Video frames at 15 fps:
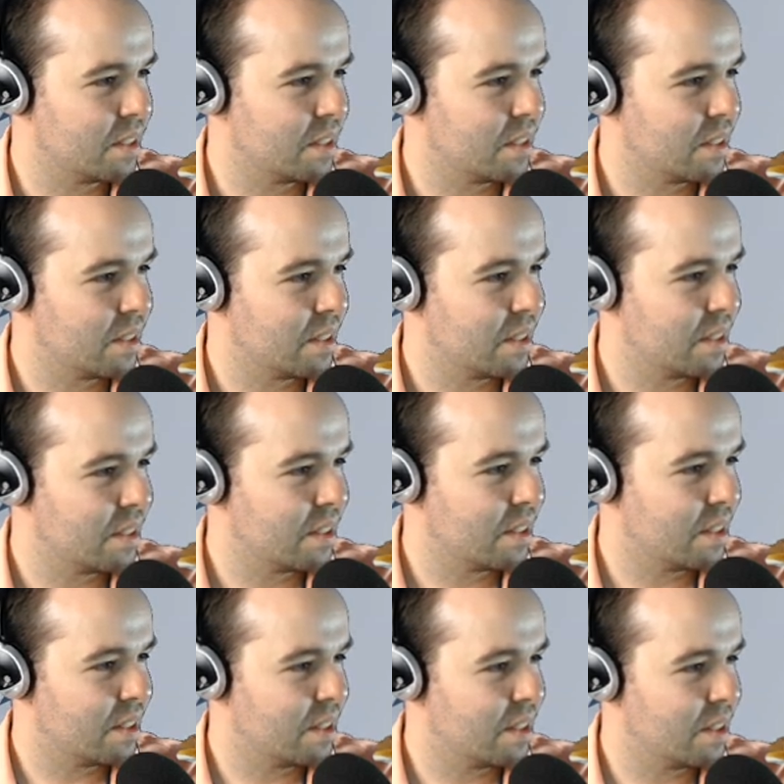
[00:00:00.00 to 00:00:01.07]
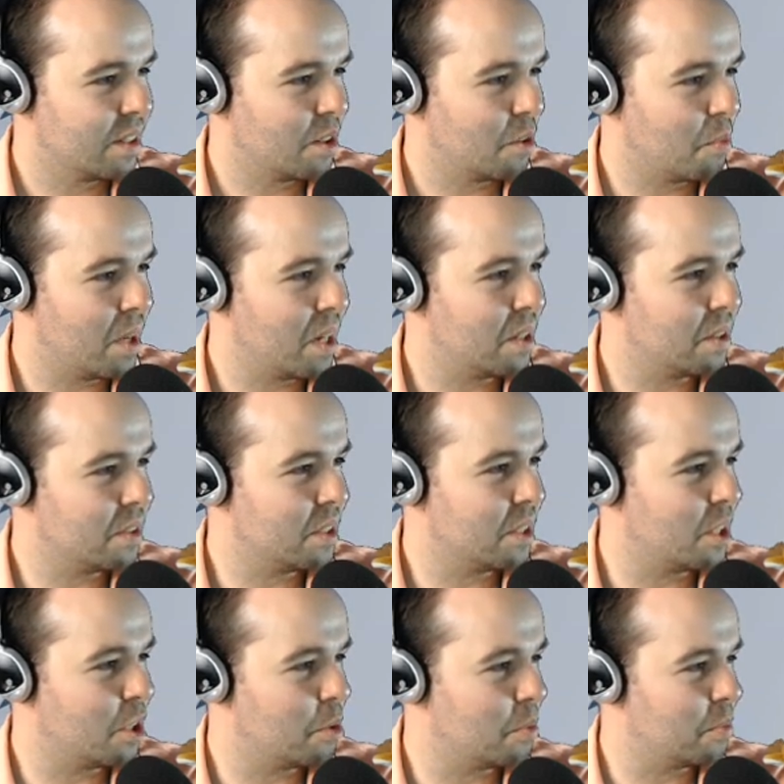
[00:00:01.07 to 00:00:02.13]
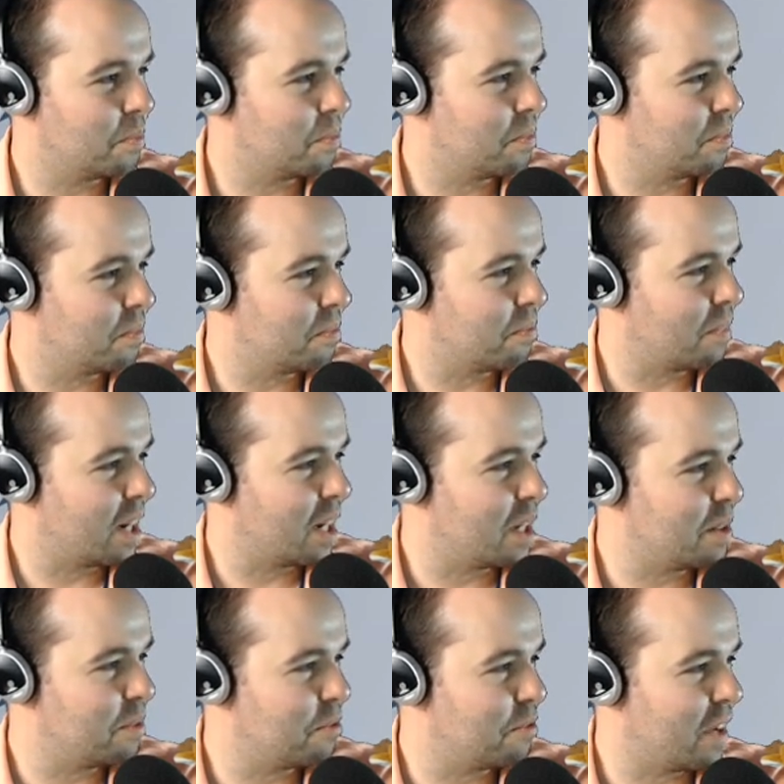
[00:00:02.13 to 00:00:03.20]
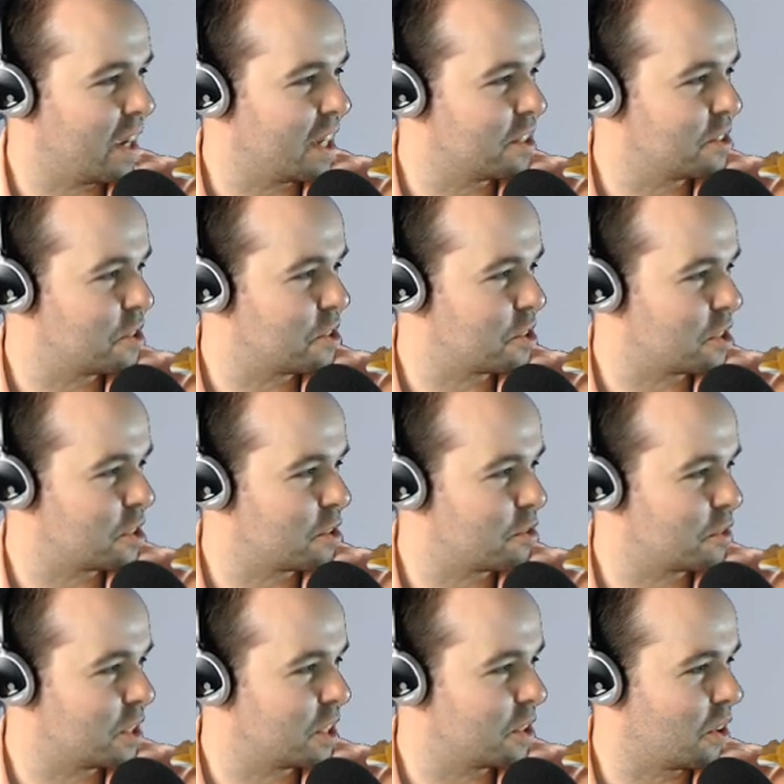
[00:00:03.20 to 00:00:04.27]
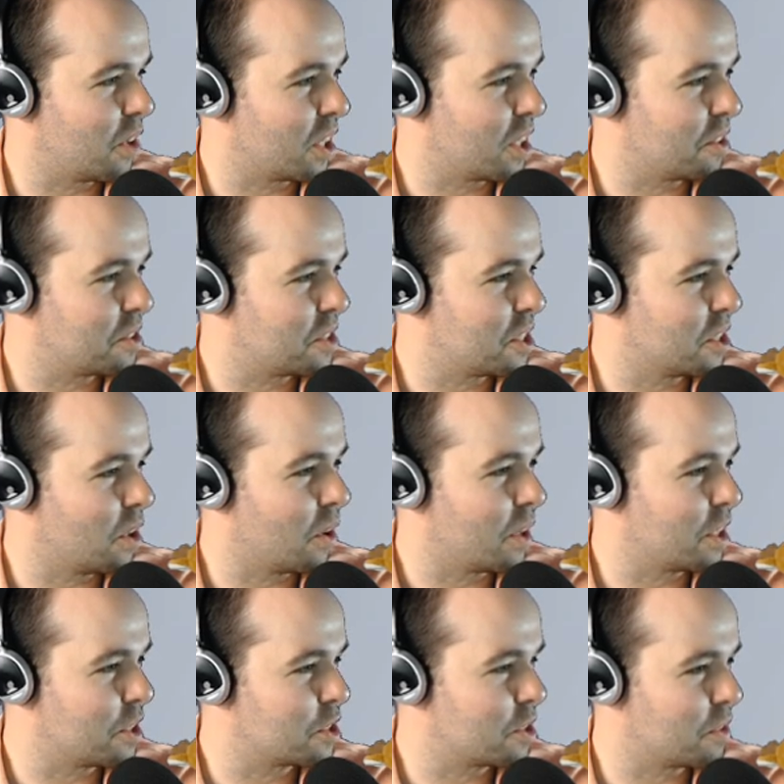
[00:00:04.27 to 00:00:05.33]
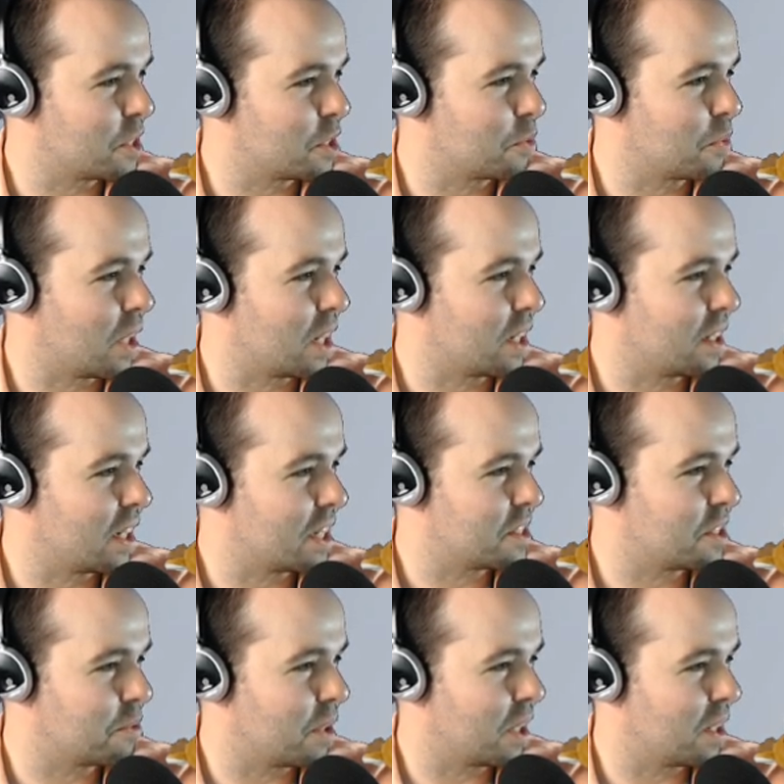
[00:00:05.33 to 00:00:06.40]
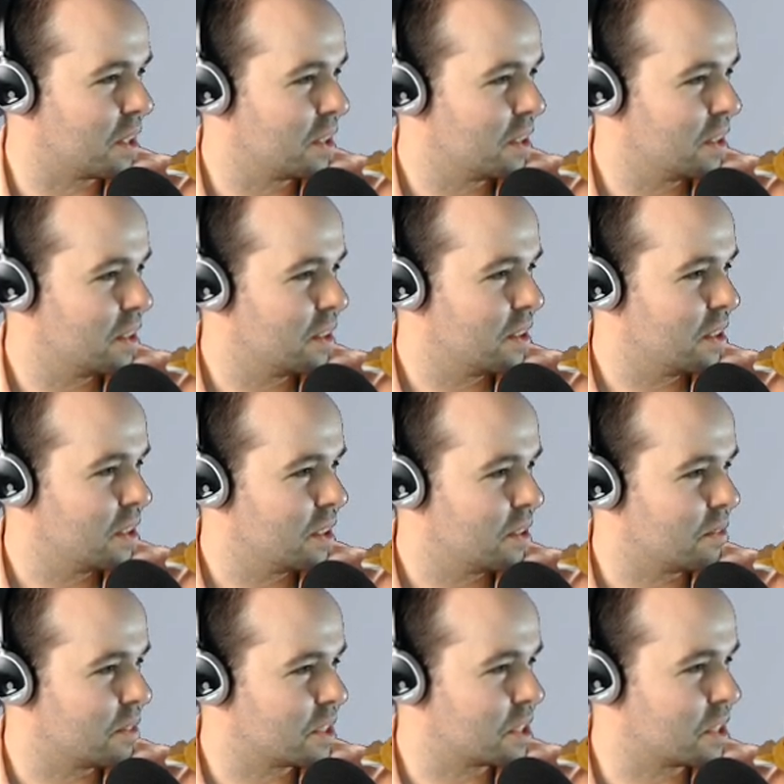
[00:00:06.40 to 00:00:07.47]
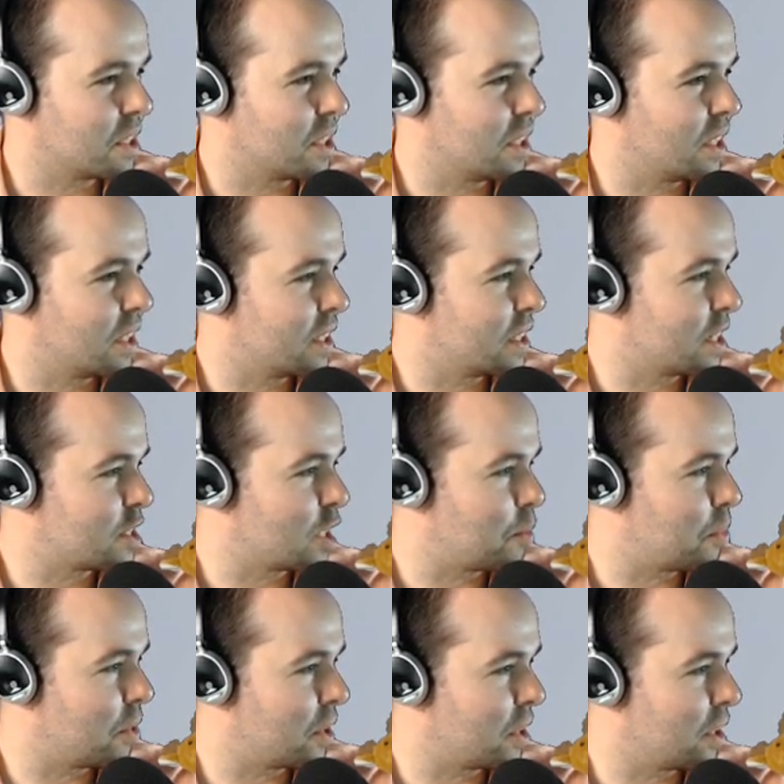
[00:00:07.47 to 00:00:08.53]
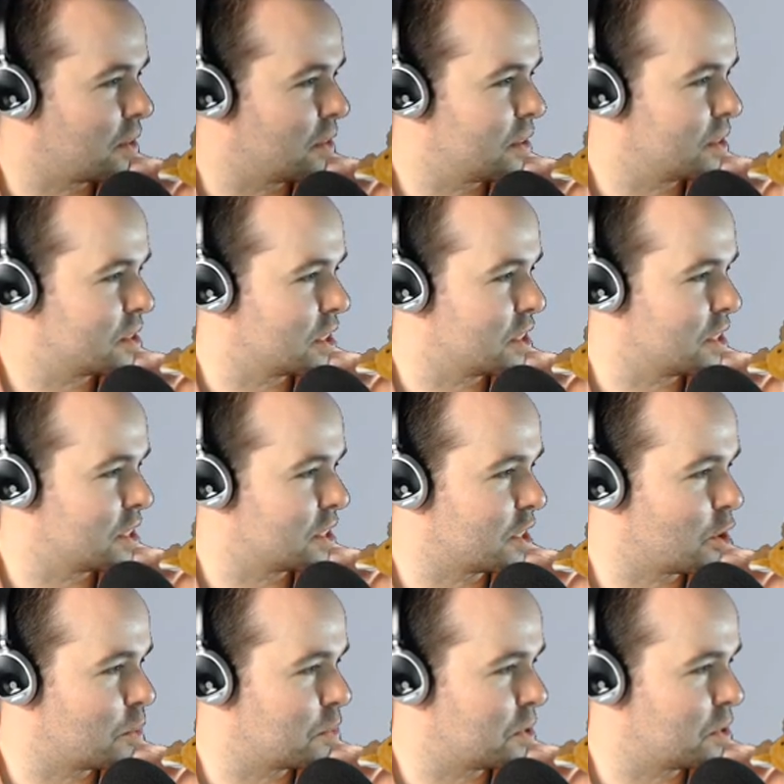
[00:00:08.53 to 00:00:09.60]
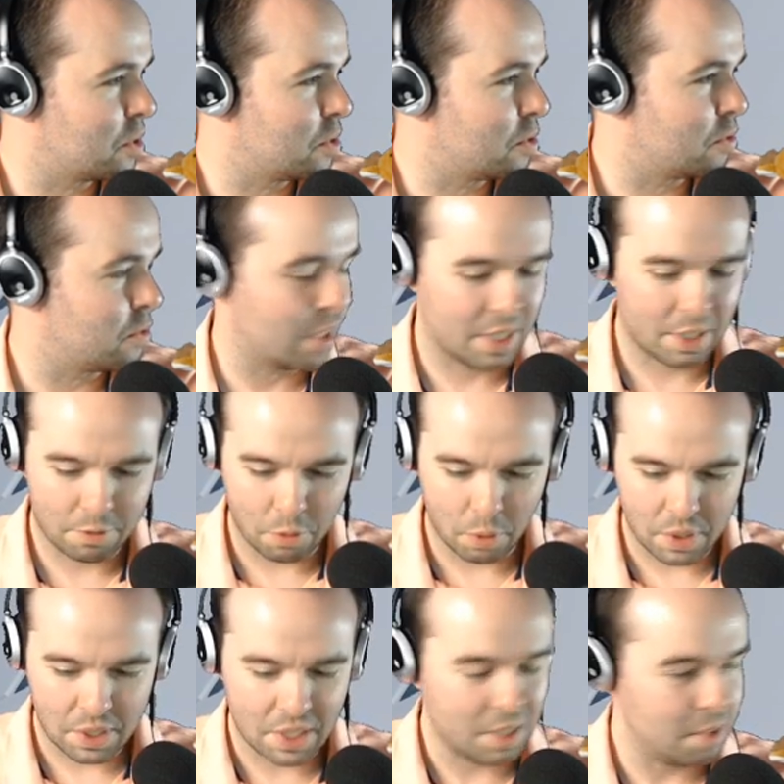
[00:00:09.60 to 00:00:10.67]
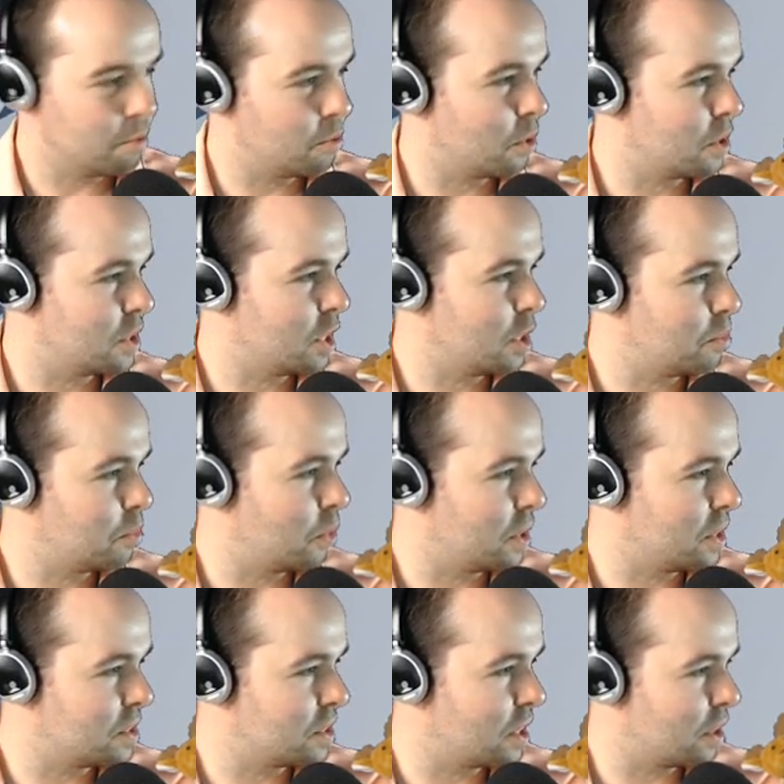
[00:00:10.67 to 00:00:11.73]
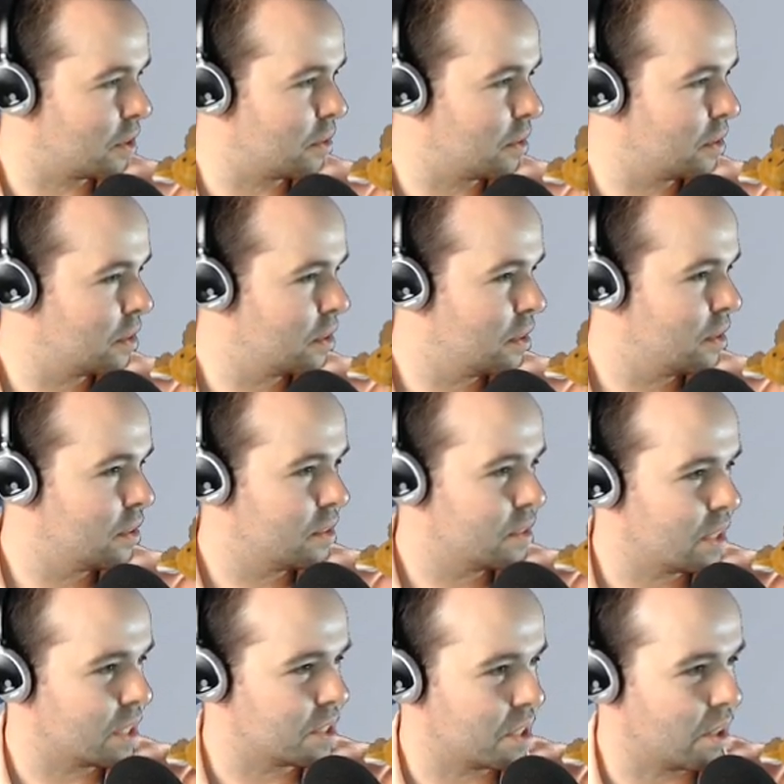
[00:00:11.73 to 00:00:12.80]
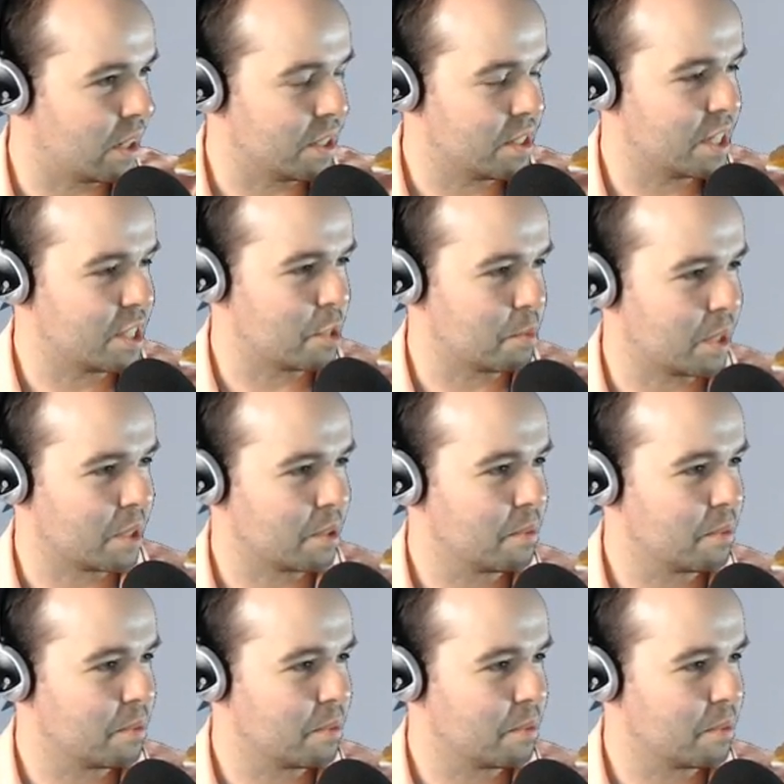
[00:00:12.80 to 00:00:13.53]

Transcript: We have to wait for him. Well, you know, my fans deserve good audio too. Oh, here's the reason why. I see why. What's the desktop audio? So this needs to go up to, I think, 14. 14.0. Test. All right. Say something.